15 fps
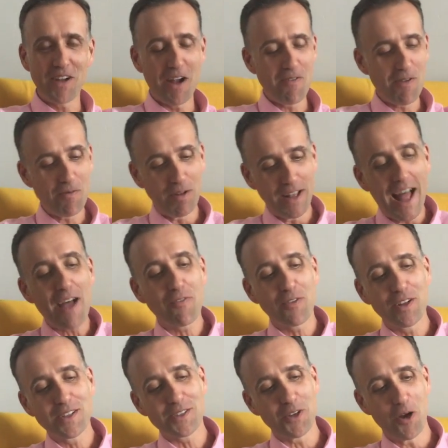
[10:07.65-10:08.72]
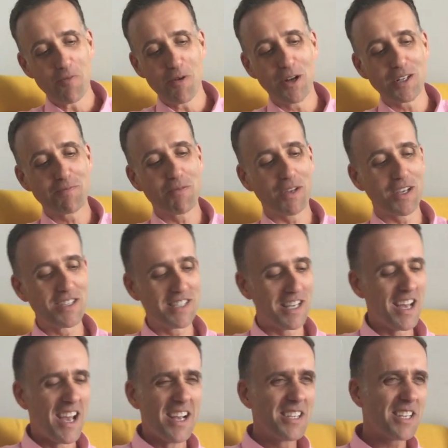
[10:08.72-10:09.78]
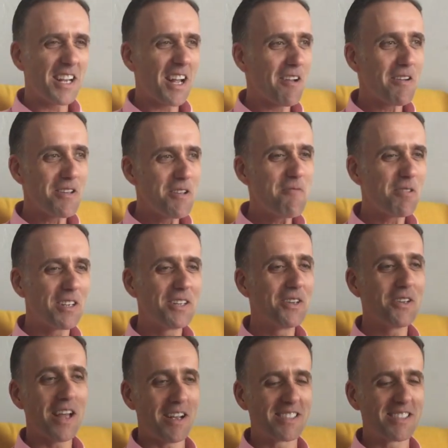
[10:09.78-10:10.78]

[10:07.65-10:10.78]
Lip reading: And we were laughing so much because she's like, you were going to do that?